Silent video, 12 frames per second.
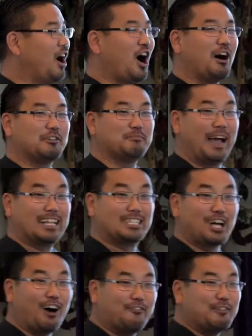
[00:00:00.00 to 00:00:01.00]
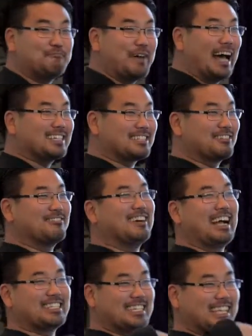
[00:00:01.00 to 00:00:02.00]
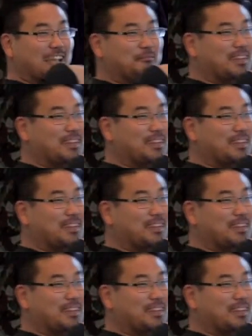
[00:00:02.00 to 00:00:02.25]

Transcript: Oh, it's my dolphin pastor who actually gave